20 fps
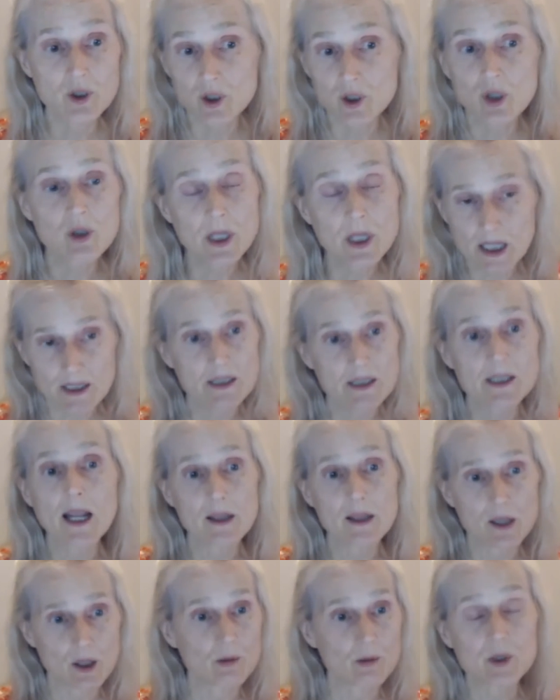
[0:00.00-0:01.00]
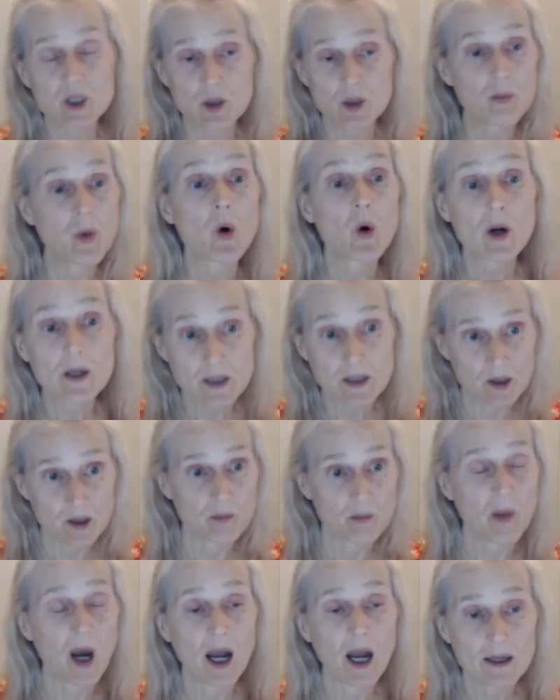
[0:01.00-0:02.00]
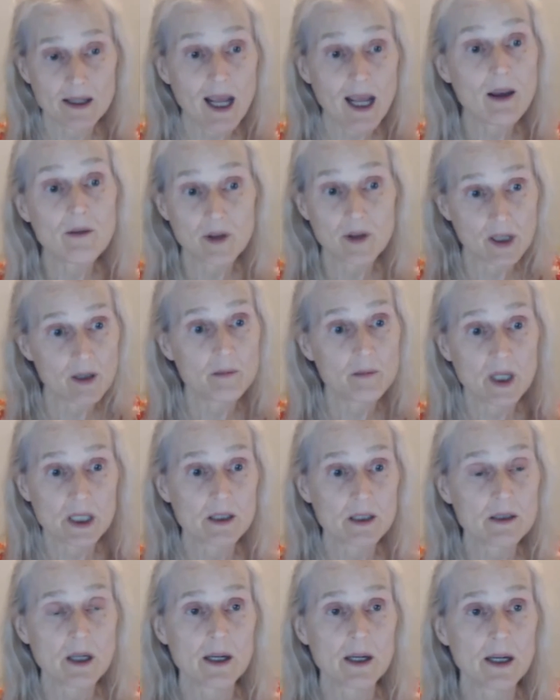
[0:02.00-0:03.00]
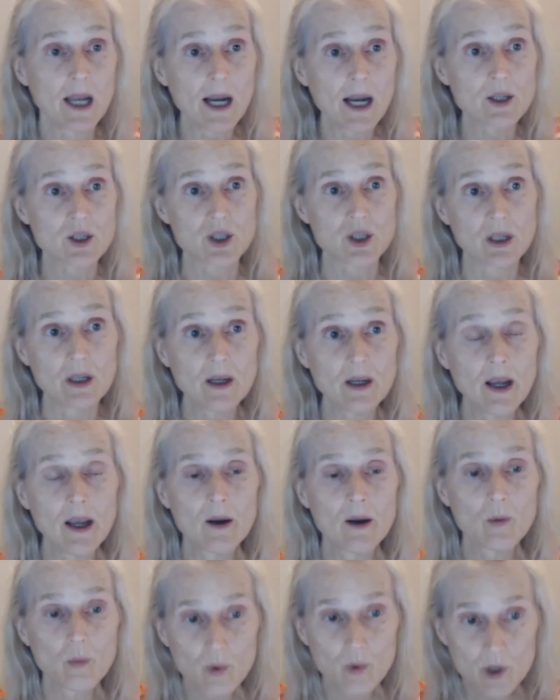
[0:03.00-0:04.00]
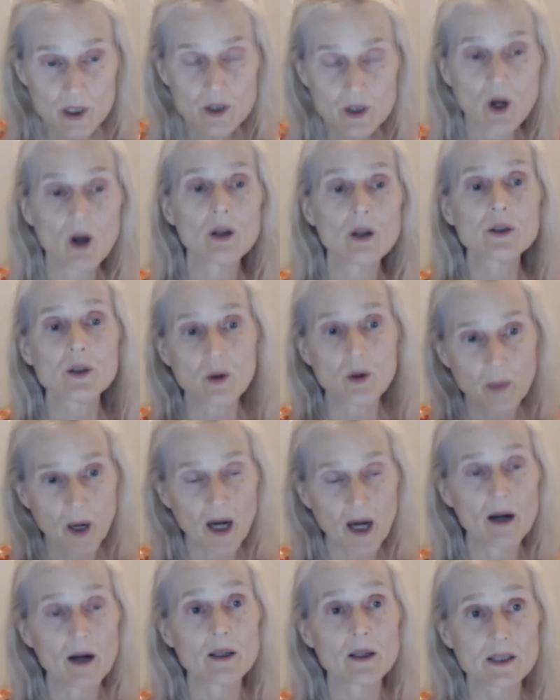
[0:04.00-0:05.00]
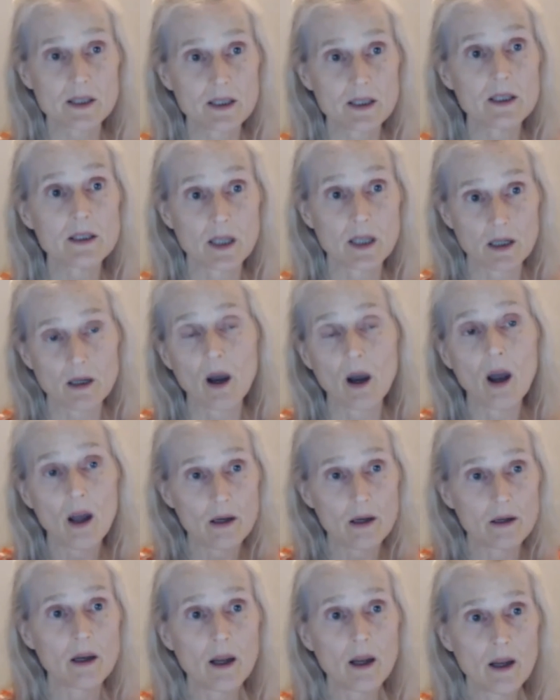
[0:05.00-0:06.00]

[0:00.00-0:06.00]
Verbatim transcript: to the extent that it was supported by naval and military action, was also parasitic on